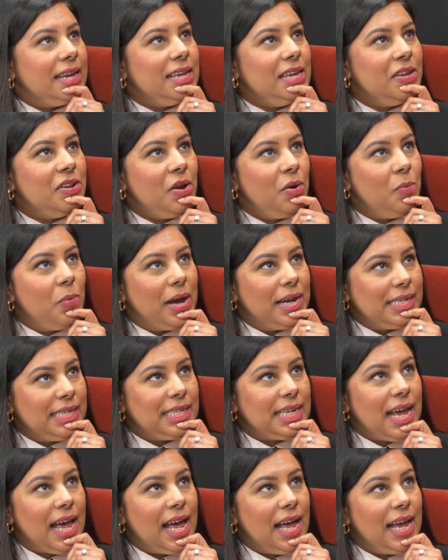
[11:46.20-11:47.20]
You know what?
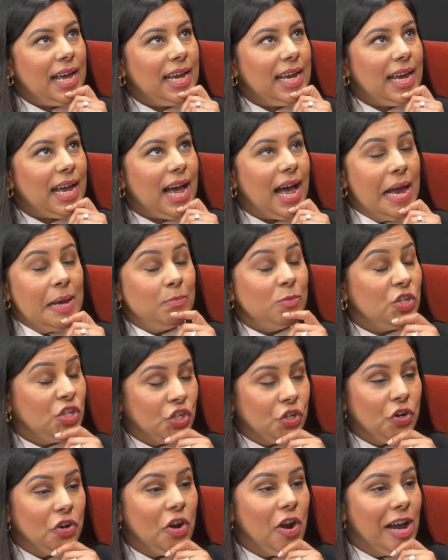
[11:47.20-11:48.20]
I I'm
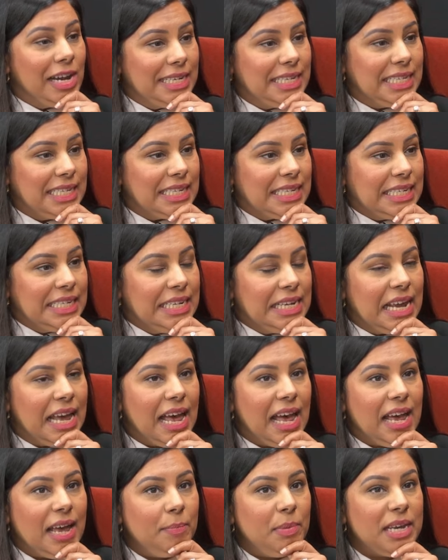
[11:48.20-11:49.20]
sure I did
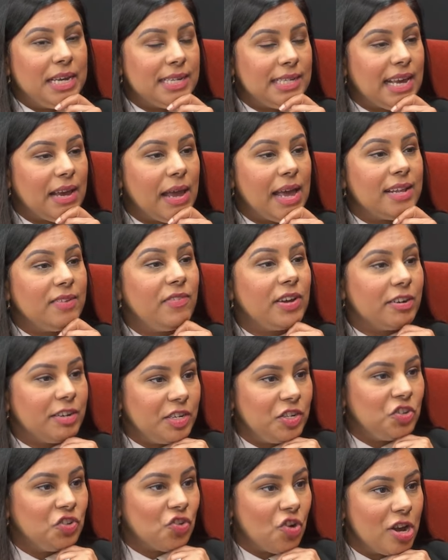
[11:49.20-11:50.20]
uh, because I had
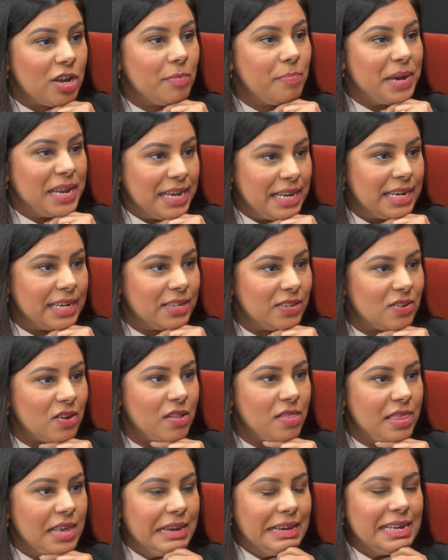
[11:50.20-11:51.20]
very strong opinions
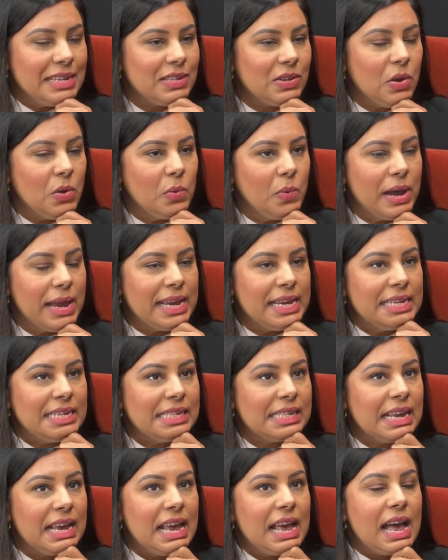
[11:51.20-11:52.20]
on things mm.
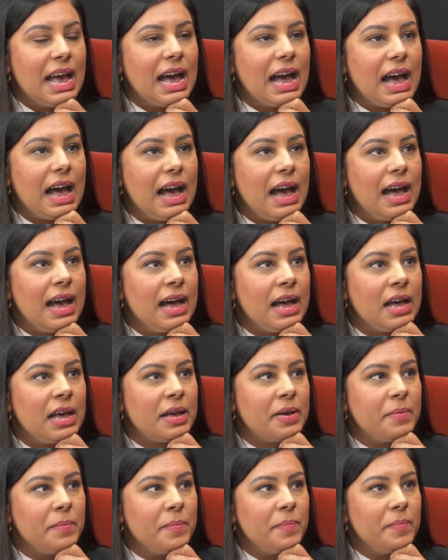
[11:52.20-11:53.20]
always.
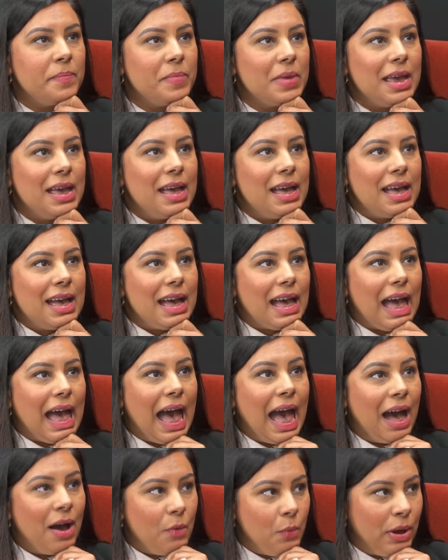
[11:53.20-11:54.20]
Um,
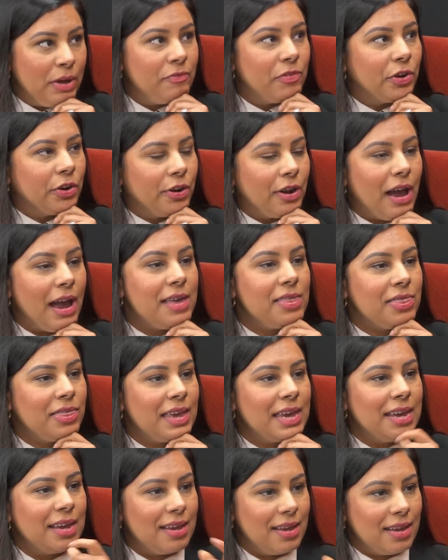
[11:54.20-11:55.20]
However, I
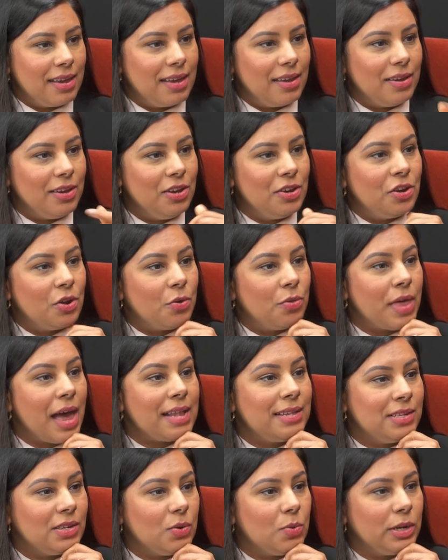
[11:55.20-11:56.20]
think, you know,
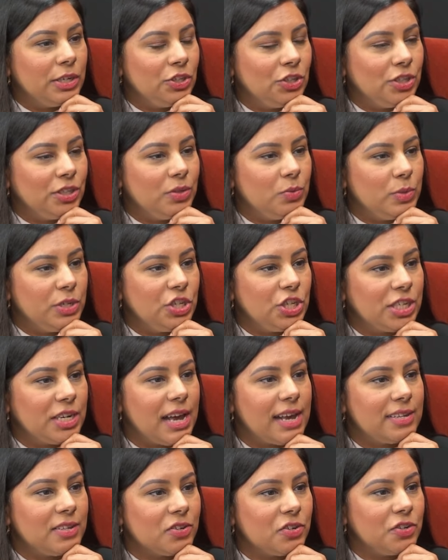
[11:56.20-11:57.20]
that's a question we should
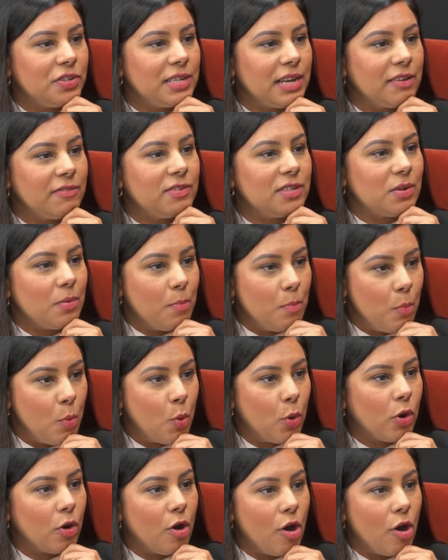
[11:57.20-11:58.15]
ask ourselves more